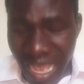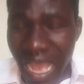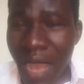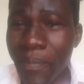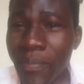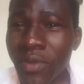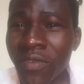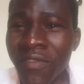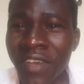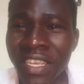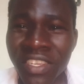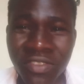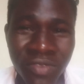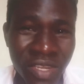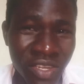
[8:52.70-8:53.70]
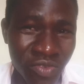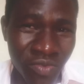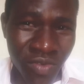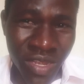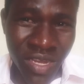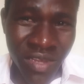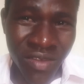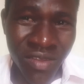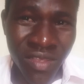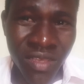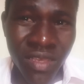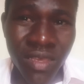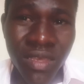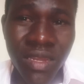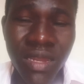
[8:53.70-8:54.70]
up to verse 21,
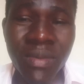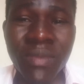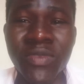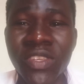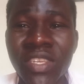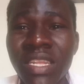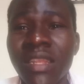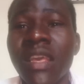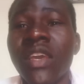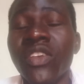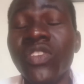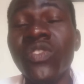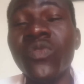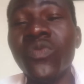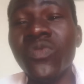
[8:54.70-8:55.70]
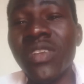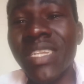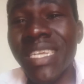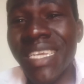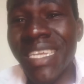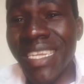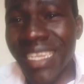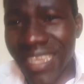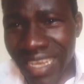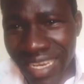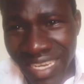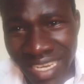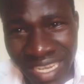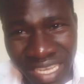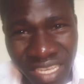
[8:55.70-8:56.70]
the Bible says you will not
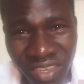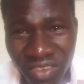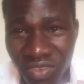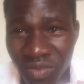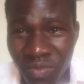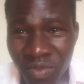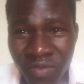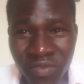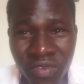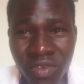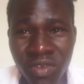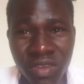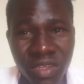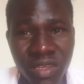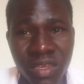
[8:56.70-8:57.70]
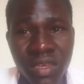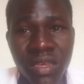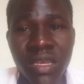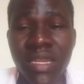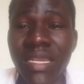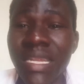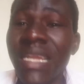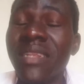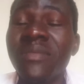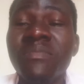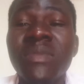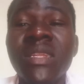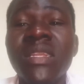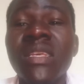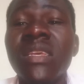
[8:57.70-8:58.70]
inherit the kingdom of God. That
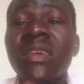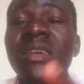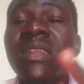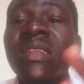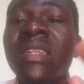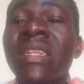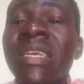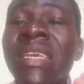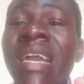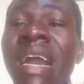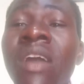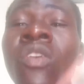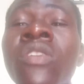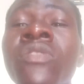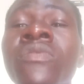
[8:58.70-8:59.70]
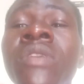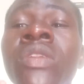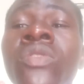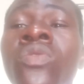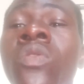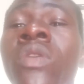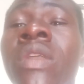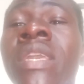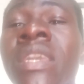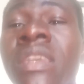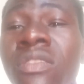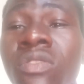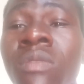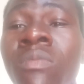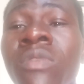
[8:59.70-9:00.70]
means there are only two
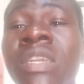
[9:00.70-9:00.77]
kingdoms